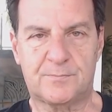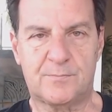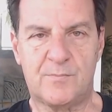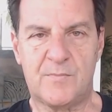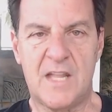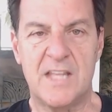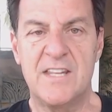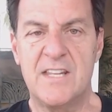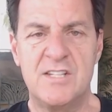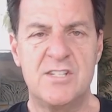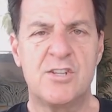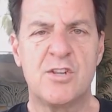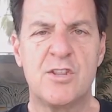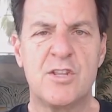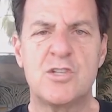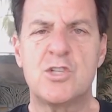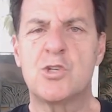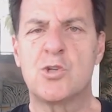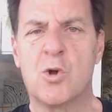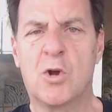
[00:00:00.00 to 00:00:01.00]
And these are
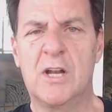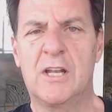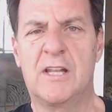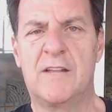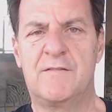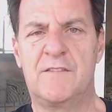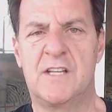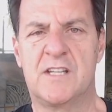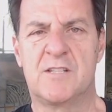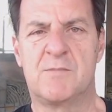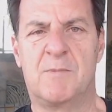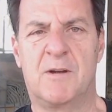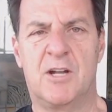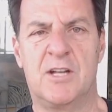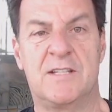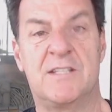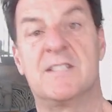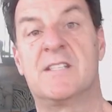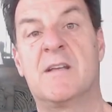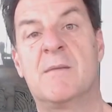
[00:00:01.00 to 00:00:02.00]
the short-lived
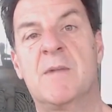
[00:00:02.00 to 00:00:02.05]
experiences.